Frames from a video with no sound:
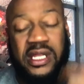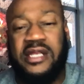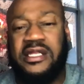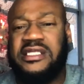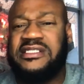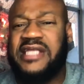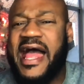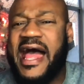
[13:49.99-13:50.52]
and
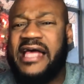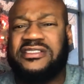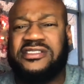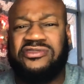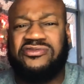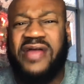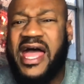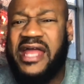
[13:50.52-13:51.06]
these guys can
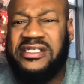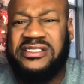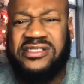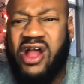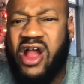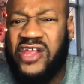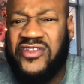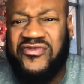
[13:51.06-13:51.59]
drive these
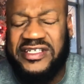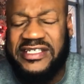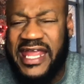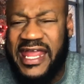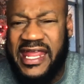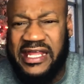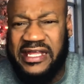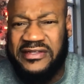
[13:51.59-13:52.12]
cars for
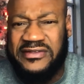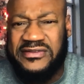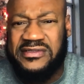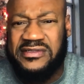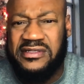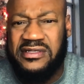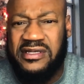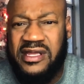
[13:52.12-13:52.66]
days.